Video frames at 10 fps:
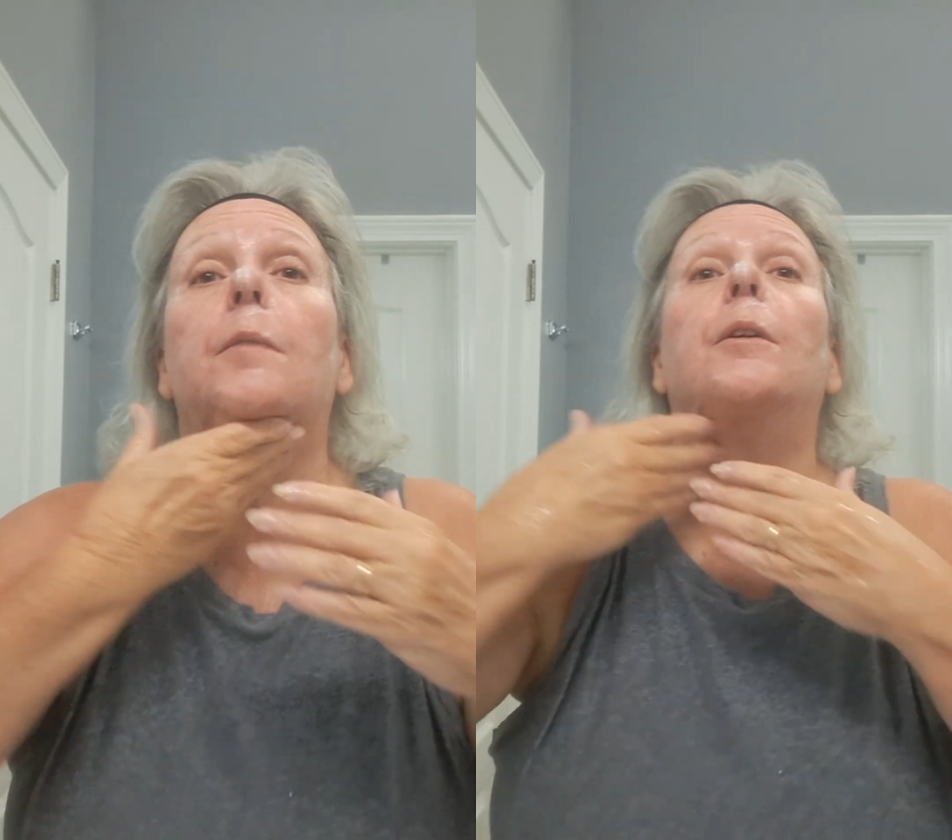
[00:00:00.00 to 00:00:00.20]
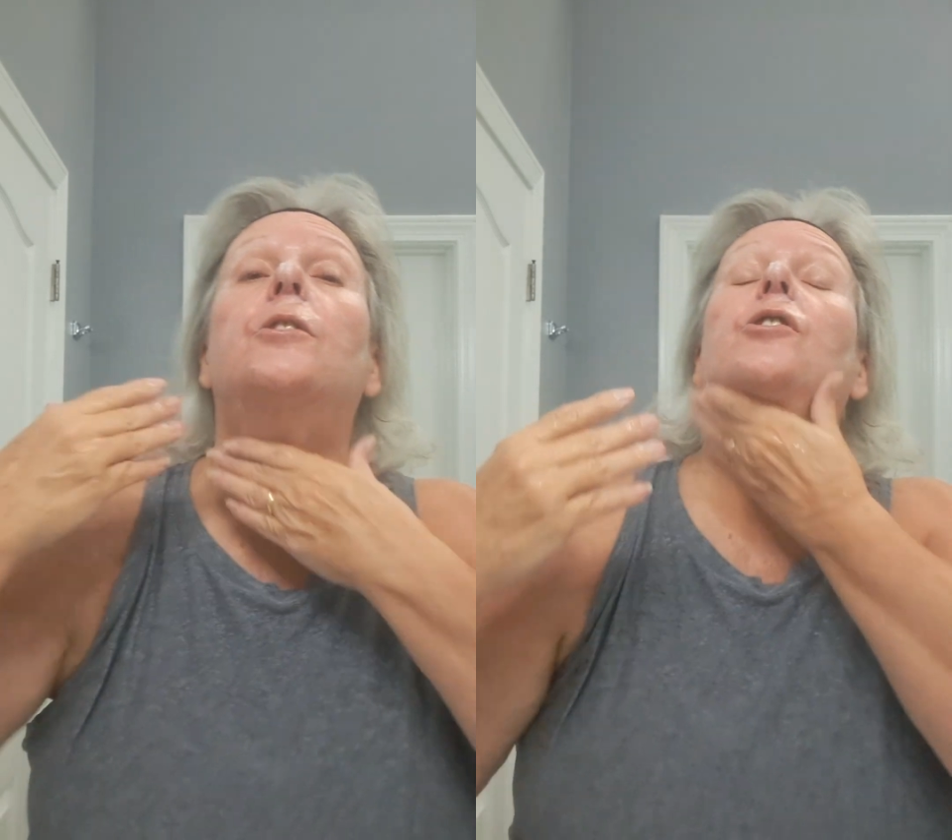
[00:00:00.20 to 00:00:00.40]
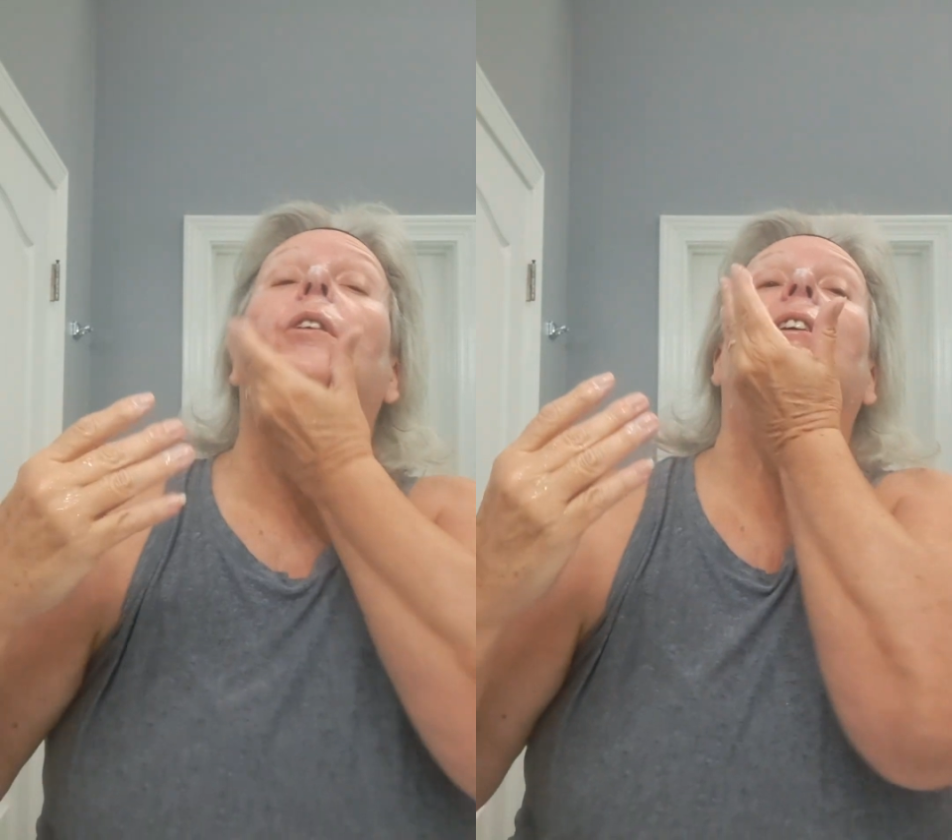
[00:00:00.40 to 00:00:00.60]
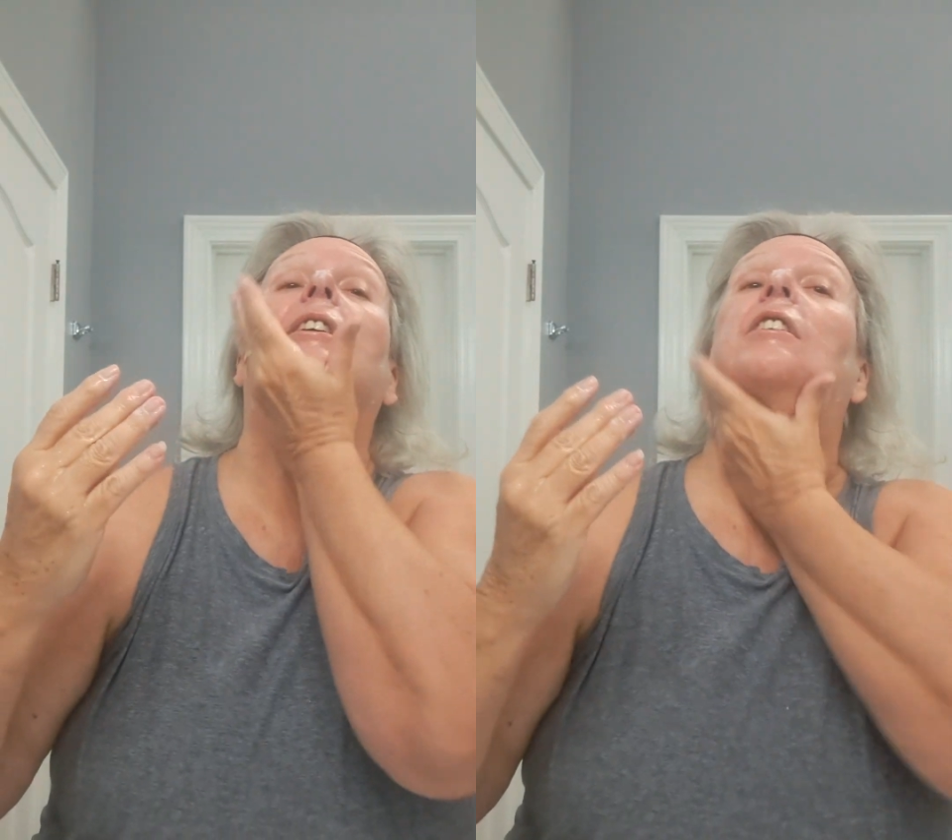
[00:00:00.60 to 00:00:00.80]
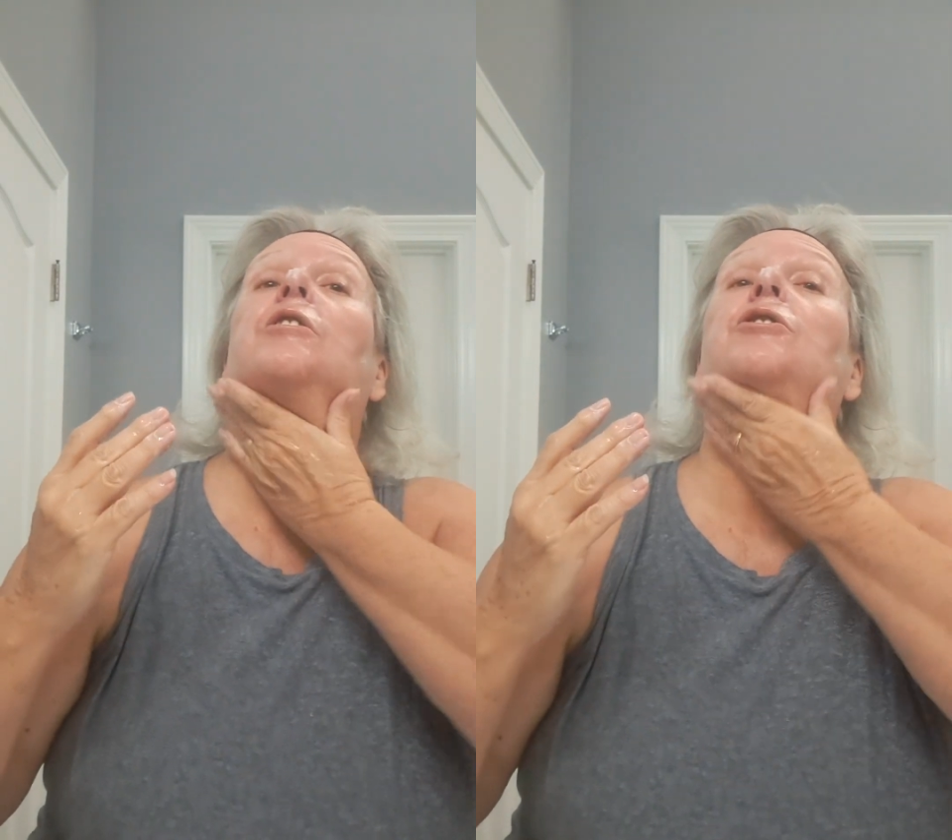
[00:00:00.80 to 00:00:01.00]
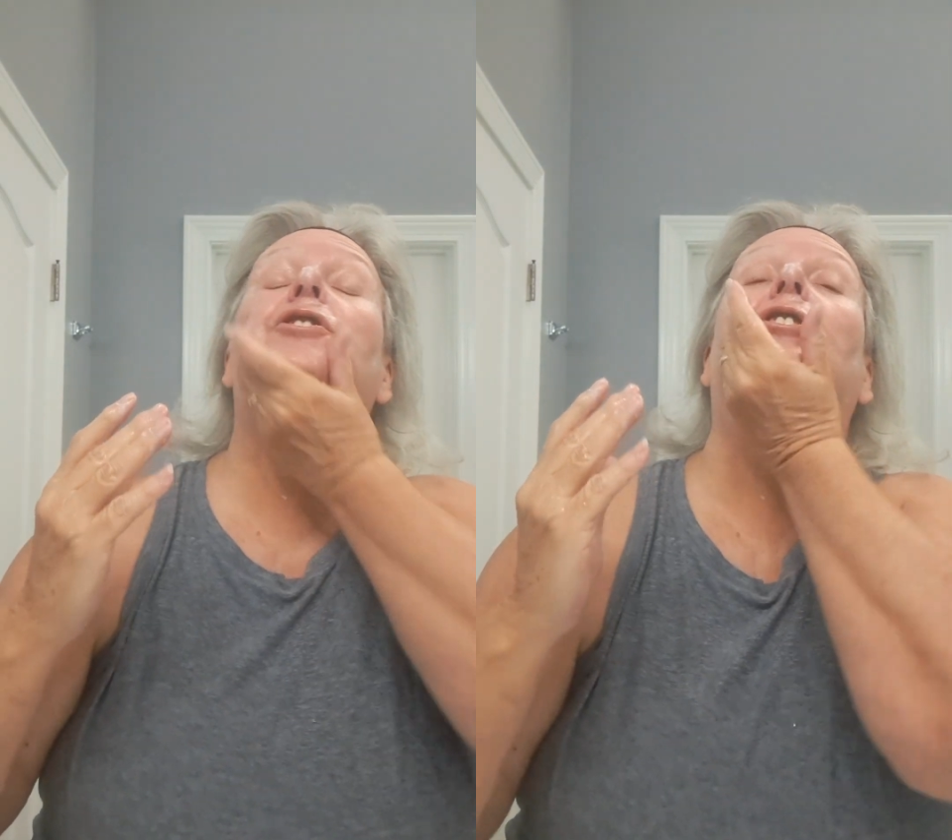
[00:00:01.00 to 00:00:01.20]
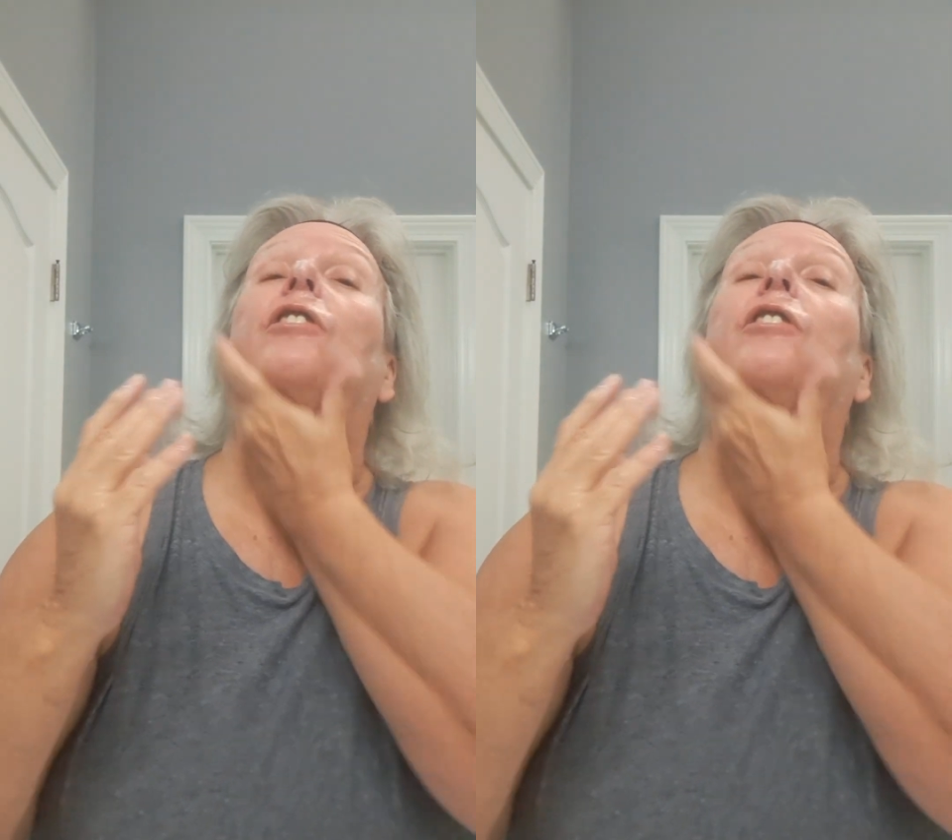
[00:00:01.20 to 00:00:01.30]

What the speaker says: but you are getting your dirt